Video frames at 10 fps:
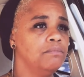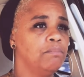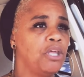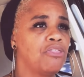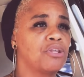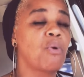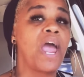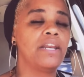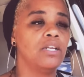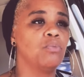be
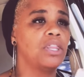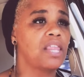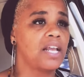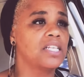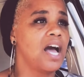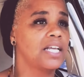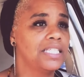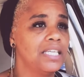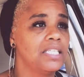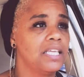threaded with that
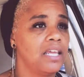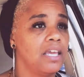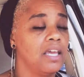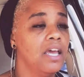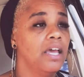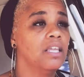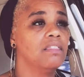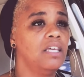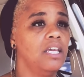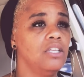toxicity,
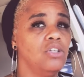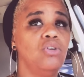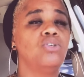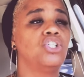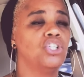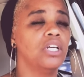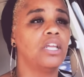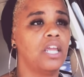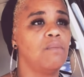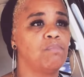then you
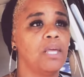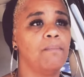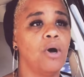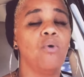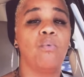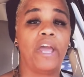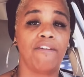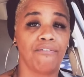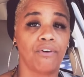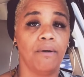should keep them
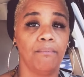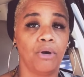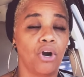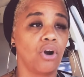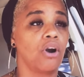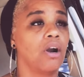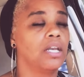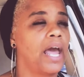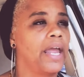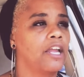away from her.
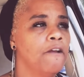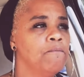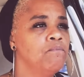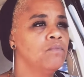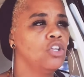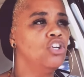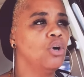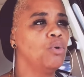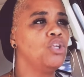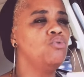Like, you
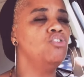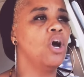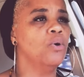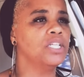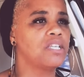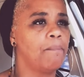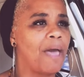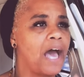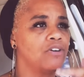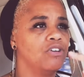know, when you notice a
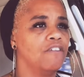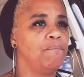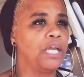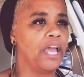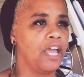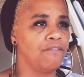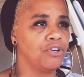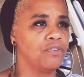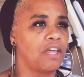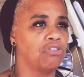pattern of
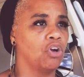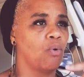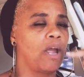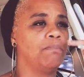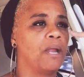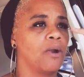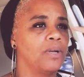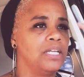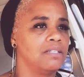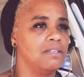behavior that the
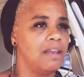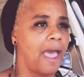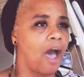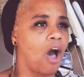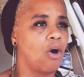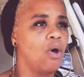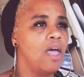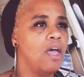grandparent is now